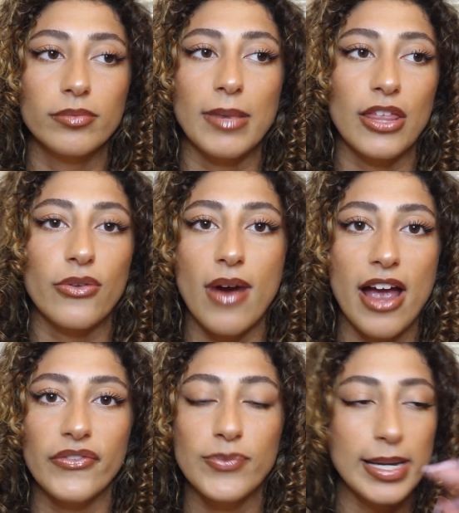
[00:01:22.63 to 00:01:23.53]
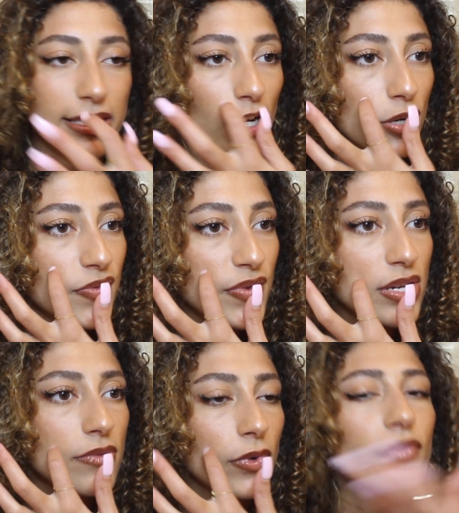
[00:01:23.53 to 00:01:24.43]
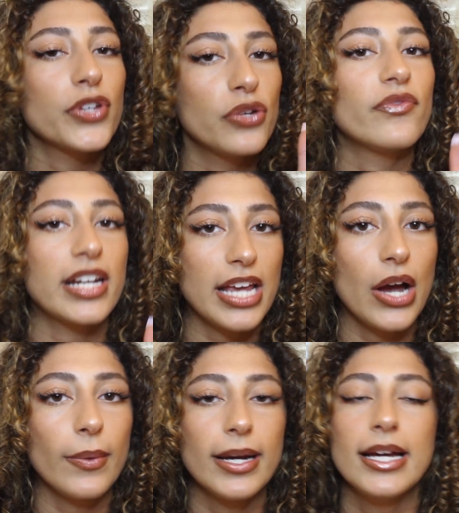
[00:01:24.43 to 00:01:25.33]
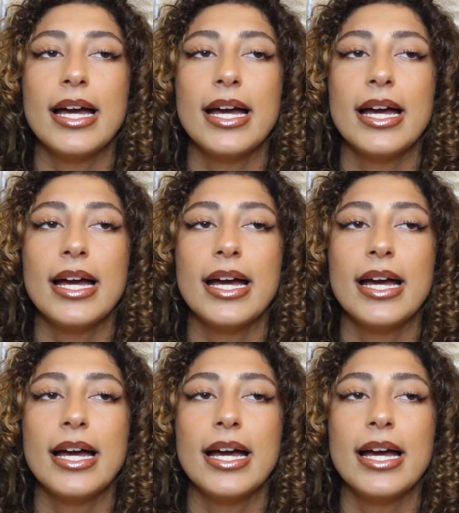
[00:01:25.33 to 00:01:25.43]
my Thrive mascara review video.